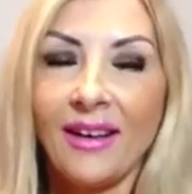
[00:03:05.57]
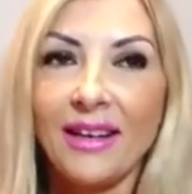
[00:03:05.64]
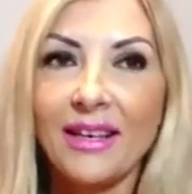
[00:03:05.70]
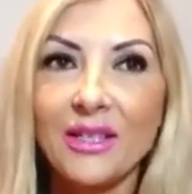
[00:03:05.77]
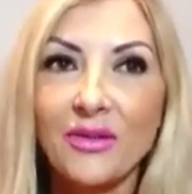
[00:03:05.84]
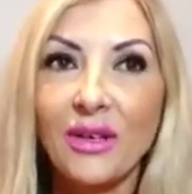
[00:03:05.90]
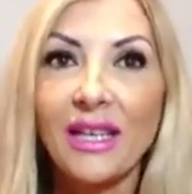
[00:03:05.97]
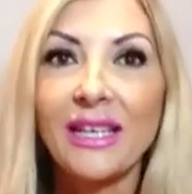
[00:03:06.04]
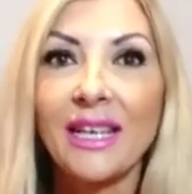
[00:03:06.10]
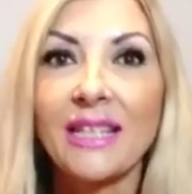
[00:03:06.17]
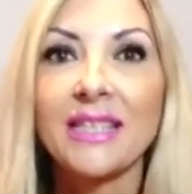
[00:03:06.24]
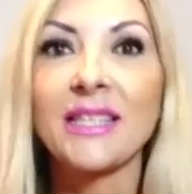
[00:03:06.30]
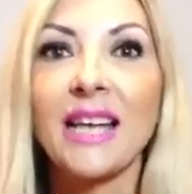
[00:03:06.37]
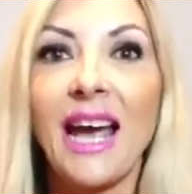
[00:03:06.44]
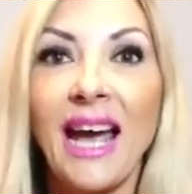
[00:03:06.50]
It's really
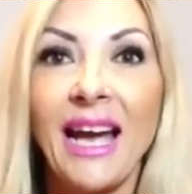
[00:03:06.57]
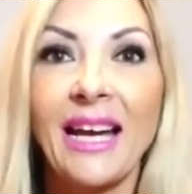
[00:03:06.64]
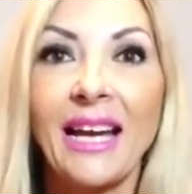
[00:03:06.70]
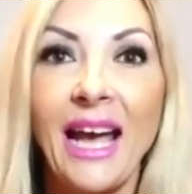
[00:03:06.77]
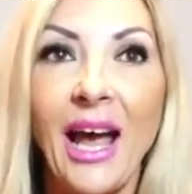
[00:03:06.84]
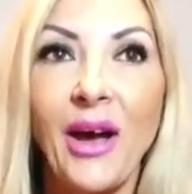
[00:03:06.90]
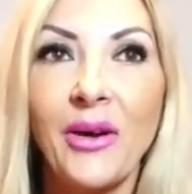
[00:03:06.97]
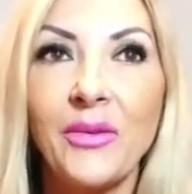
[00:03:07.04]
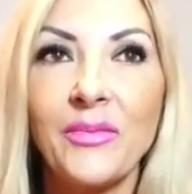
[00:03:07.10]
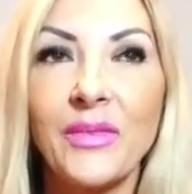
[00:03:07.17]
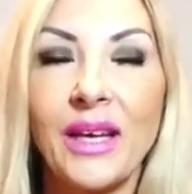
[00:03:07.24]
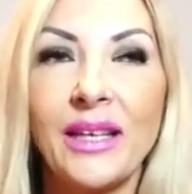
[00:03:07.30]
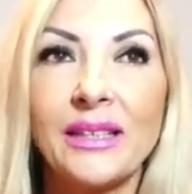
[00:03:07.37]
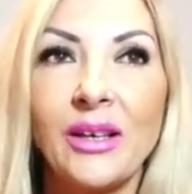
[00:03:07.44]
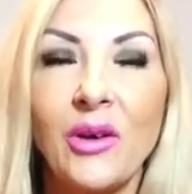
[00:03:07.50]
nice to hang out,
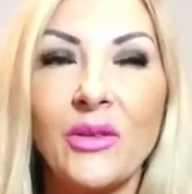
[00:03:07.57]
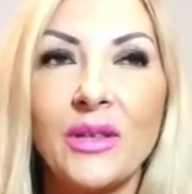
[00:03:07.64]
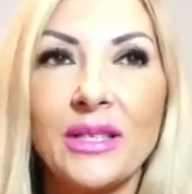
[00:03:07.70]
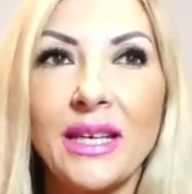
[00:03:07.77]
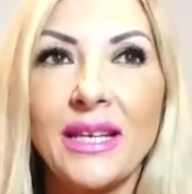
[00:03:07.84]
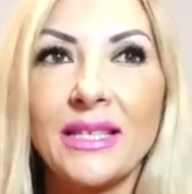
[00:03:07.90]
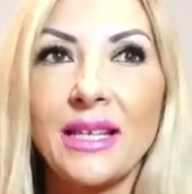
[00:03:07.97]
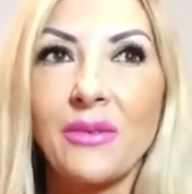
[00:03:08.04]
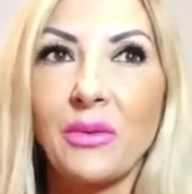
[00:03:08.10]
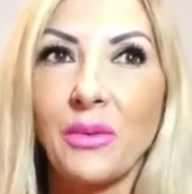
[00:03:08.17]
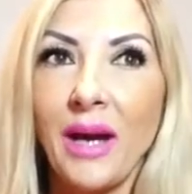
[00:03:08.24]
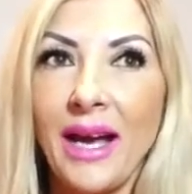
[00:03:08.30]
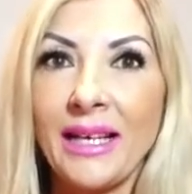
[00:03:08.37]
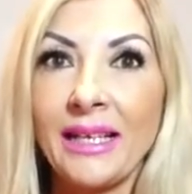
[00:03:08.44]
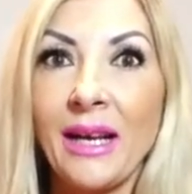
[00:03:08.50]
and on the date he's like, well,
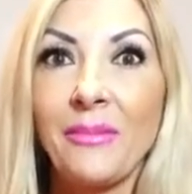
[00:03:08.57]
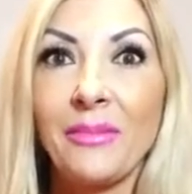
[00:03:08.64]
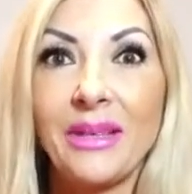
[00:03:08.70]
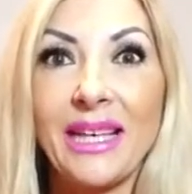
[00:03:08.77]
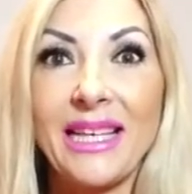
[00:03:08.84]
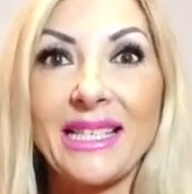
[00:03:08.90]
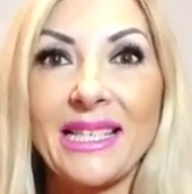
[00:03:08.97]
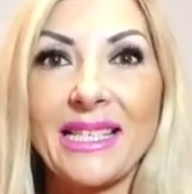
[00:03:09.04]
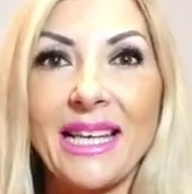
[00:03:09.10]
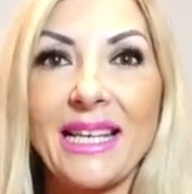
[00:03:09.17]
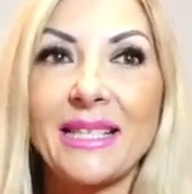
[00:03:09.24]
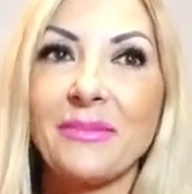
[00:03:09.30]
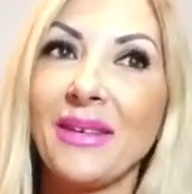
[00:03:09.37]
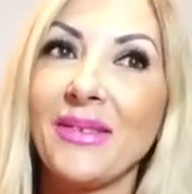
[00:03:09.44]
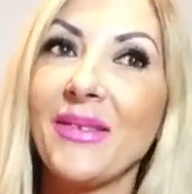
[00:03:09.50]
we're hanging out, but it is a date.
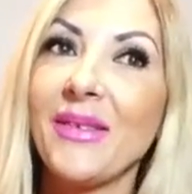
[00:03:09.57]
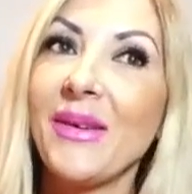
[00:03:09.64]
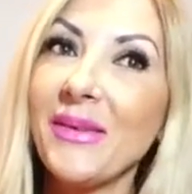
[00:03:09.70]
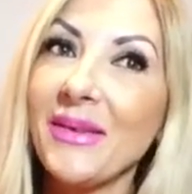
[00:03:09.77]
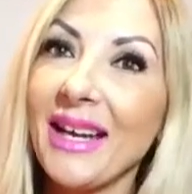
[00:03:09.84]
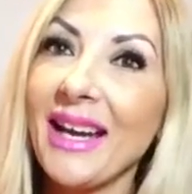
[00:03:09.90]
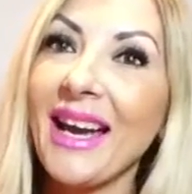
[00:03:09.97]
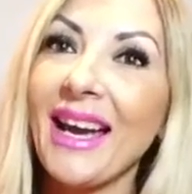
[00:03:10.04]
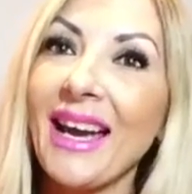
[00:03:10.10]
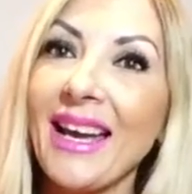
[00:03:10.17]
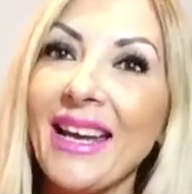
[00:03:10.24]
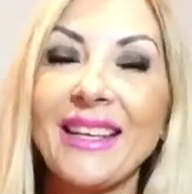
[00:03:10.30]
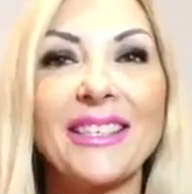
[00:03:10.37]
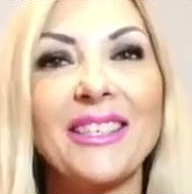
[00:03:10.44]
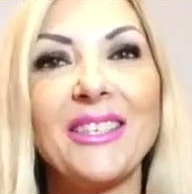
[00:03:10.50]
I'm like,
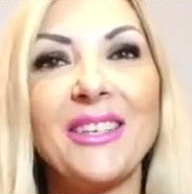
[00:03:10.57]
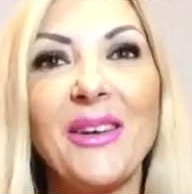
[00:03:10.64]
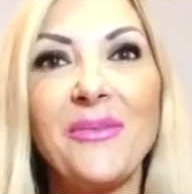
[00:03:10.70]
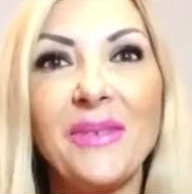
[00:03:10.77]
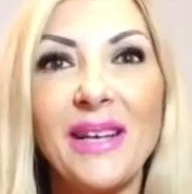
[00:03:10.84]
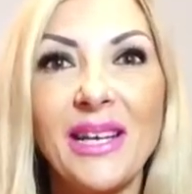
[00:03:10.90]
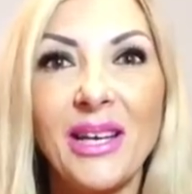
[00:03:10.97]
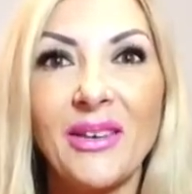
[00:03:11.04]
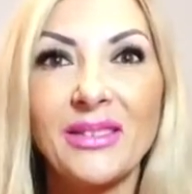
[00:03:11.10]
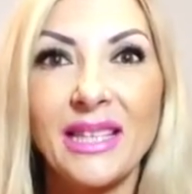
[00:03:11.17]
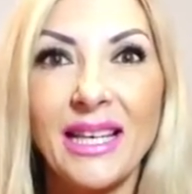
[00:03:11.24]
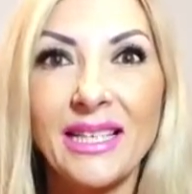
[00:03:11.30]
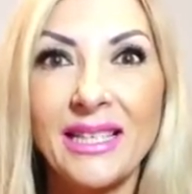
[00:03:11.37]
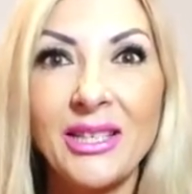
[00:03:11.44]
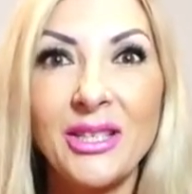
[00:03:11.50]
okay, because you know when I go
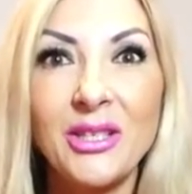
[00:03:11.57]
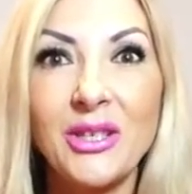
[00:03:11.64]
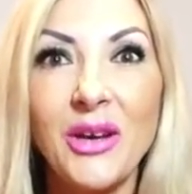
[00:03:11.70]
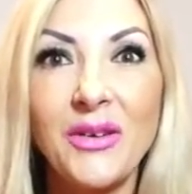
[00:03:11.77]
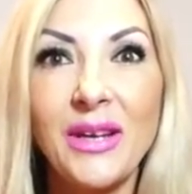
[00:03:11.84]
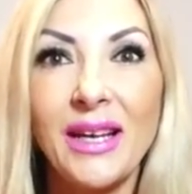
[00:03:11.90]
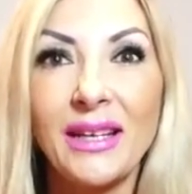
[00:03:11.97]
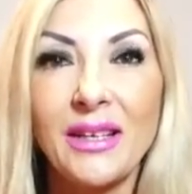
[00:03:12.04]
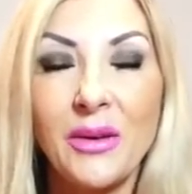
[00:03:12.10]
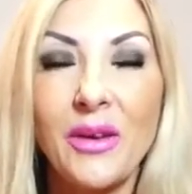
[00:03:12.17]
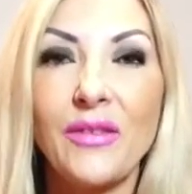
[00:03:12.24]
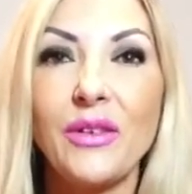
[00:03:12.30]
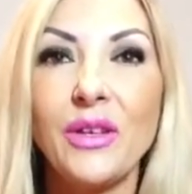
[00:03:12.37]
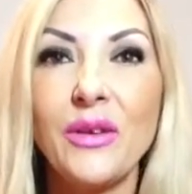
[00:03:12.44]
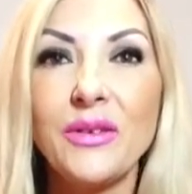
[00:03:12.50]
date, and you don't know,
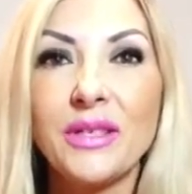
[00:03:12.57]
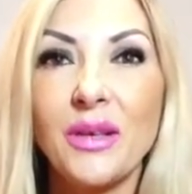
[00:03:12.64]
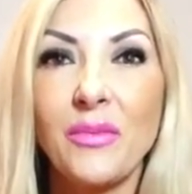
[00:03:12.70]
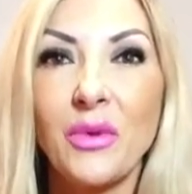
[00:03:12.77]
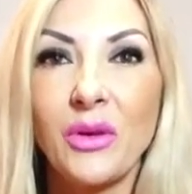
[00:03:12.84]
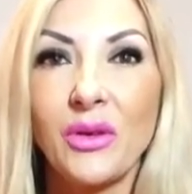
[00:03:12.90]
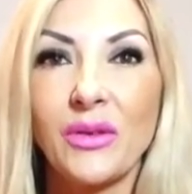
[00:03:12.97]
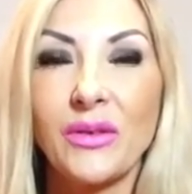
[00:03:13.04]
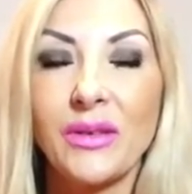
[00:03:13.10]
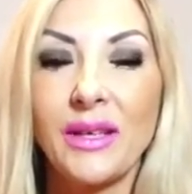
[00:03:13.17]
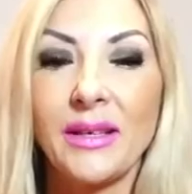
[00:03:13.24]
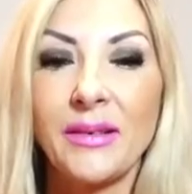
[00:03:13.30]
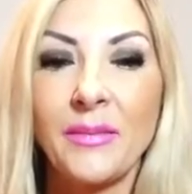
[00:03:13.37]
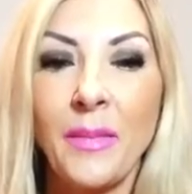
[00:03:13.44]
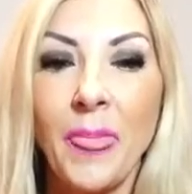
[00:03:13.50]
if you know someone
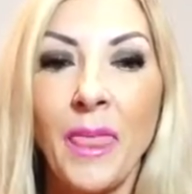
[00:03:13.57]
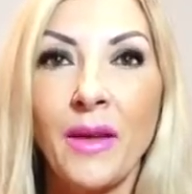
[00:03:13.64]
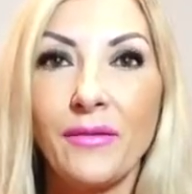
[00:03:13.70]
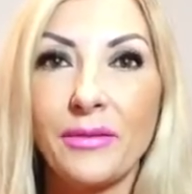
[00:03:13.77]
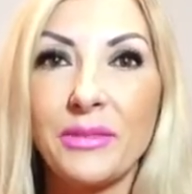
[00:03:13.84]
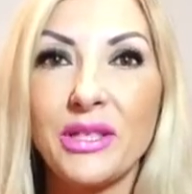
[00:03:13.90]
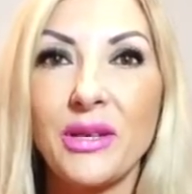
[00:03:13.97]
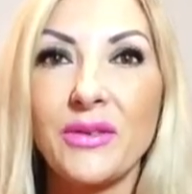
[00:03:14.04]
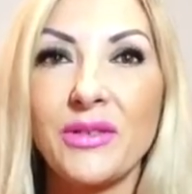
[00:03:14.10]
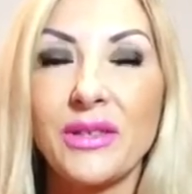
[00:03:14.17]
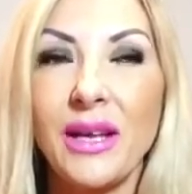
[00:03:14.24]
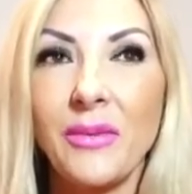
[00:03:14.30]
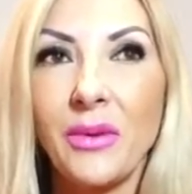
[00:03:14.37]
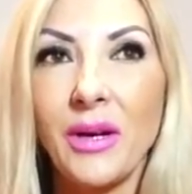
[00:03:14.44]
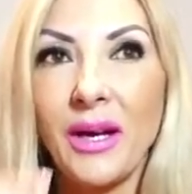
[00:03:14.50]
from your social
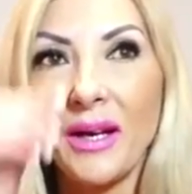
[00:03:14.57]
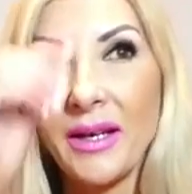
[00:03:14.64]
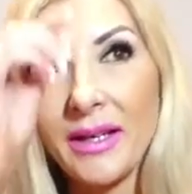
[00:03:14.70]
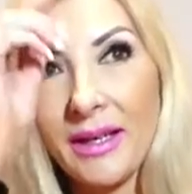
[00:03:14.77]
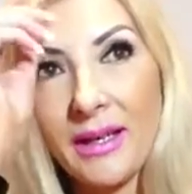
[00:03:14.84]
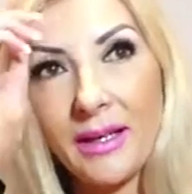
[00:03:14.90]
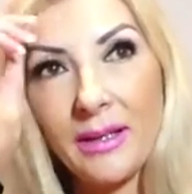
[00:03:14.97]
network,